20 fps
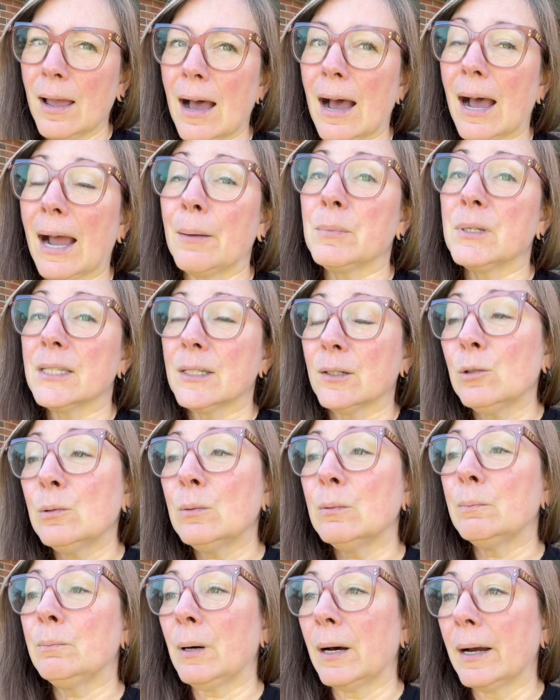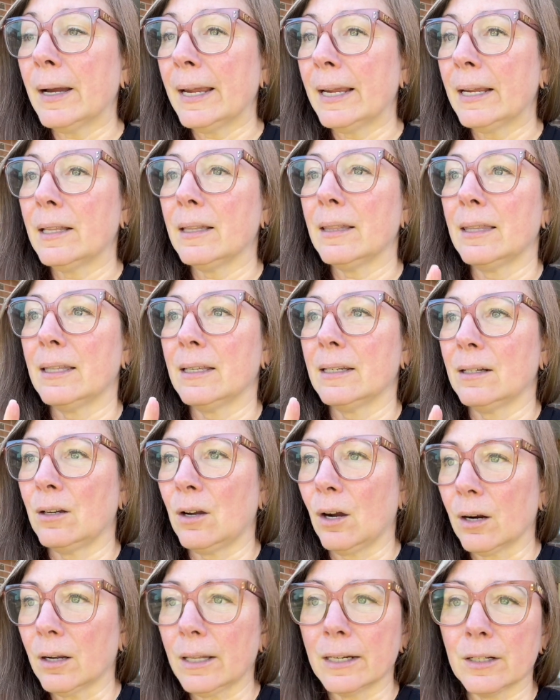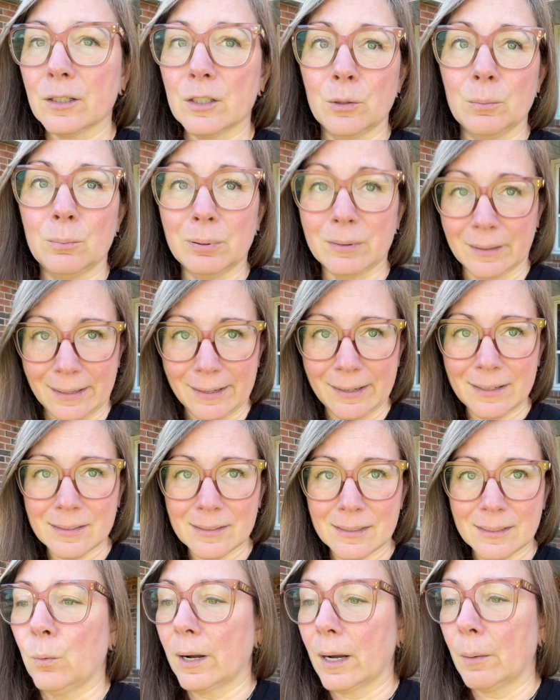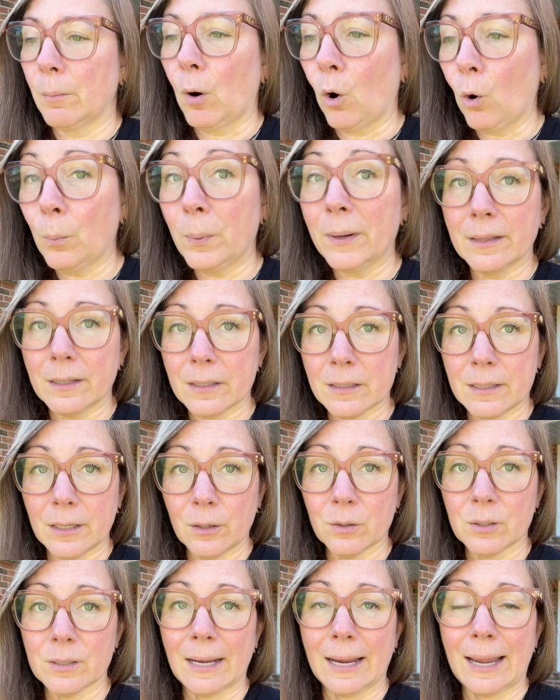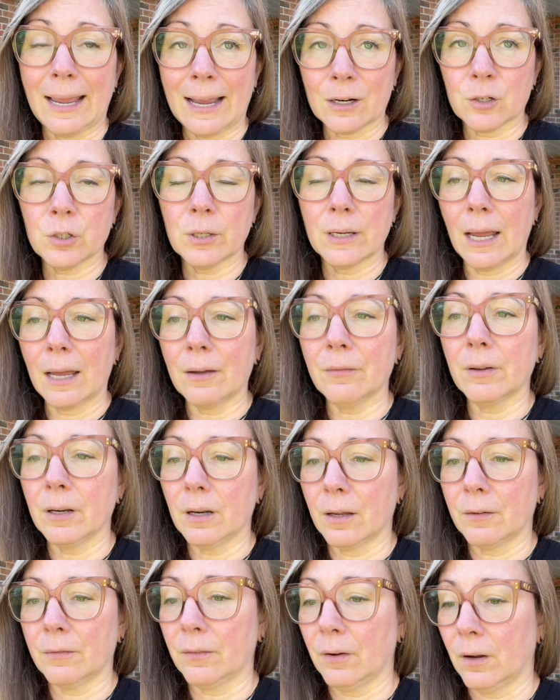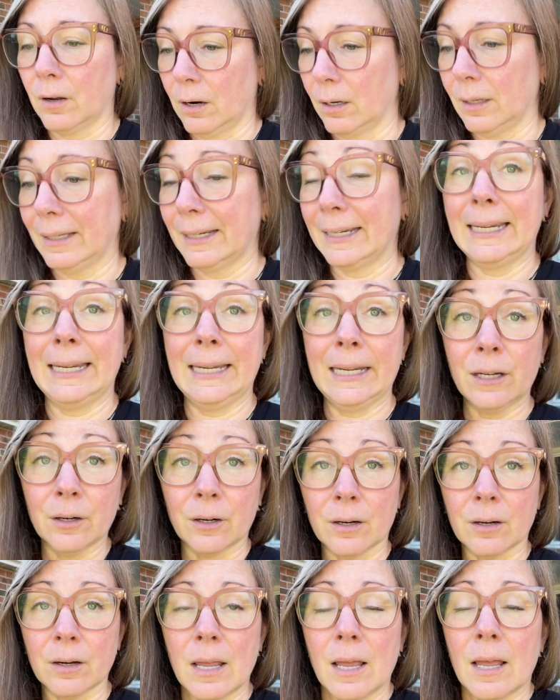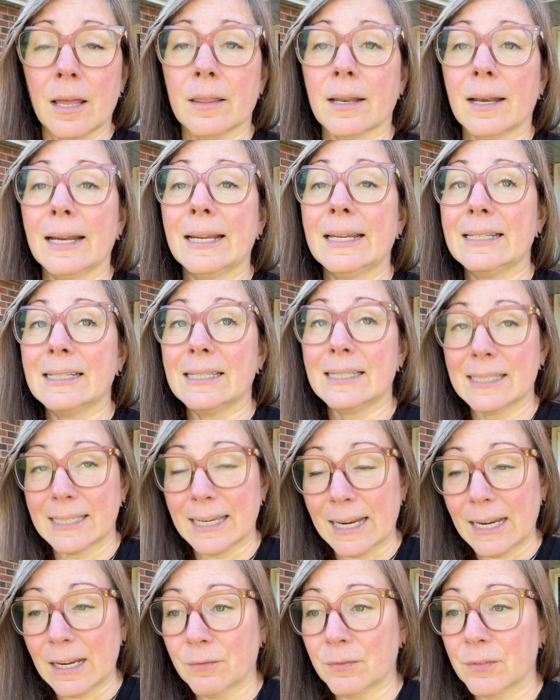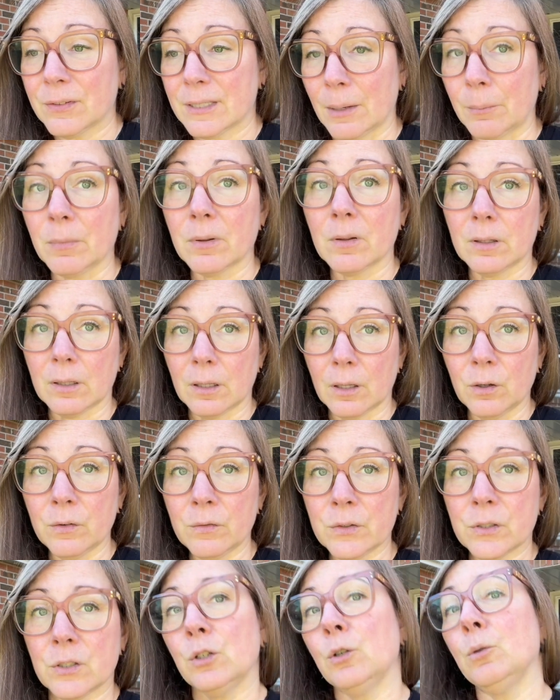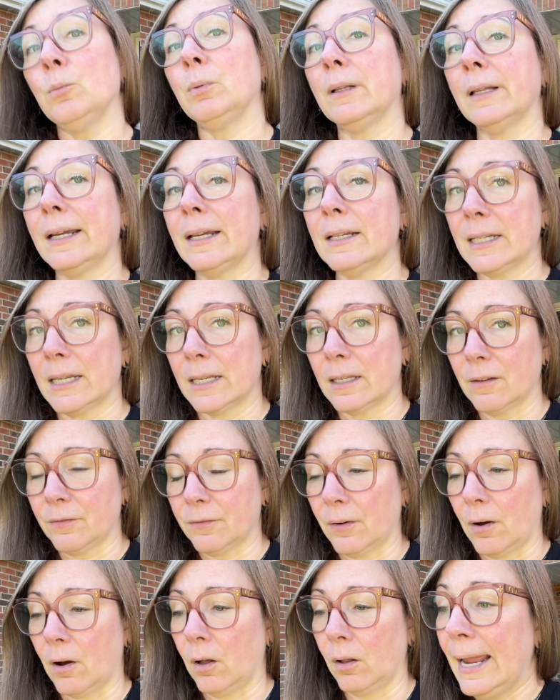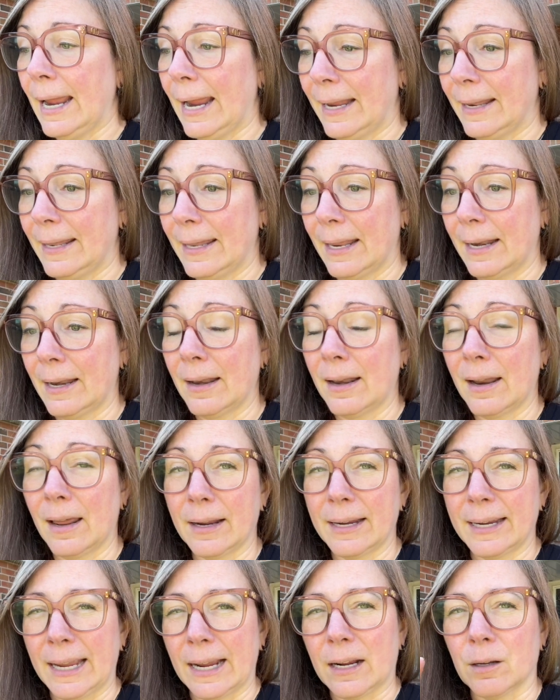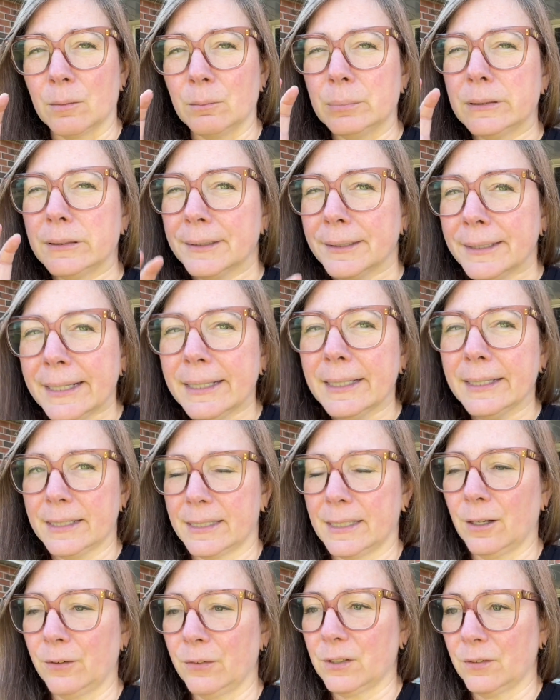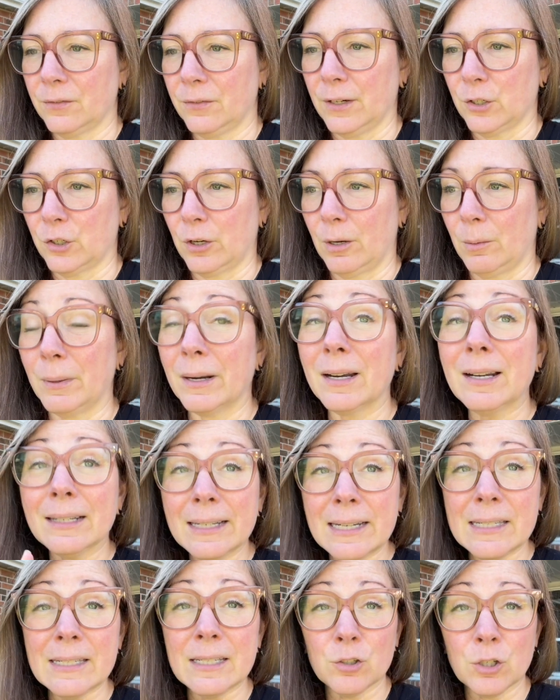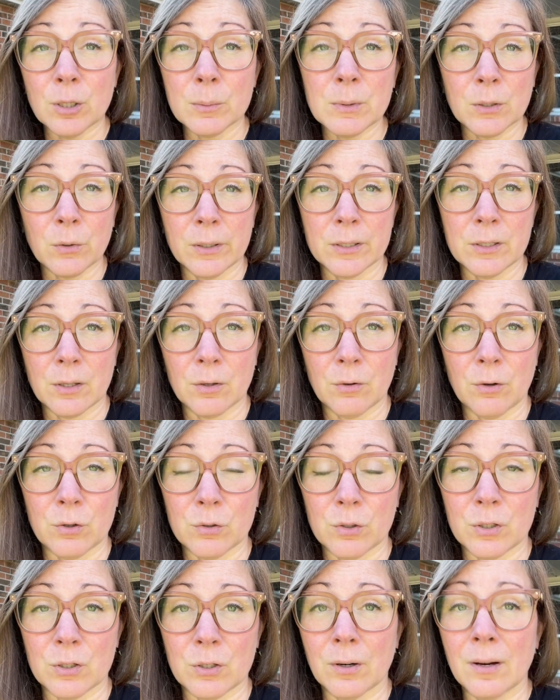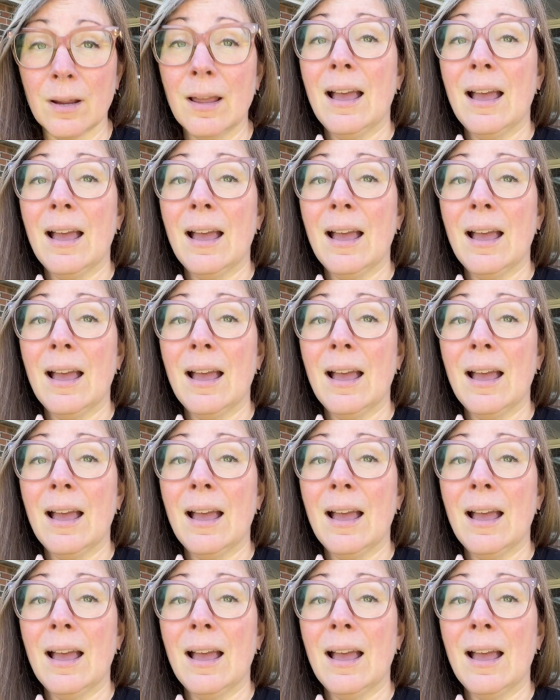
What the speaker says: I'm still buying the garlic to plant. What I'm hoping this year is I actually have enough garlic here that I can save some of the cloves to plant in the fall and then get completely self-sufficient. But at least in terms of going to the grocery store,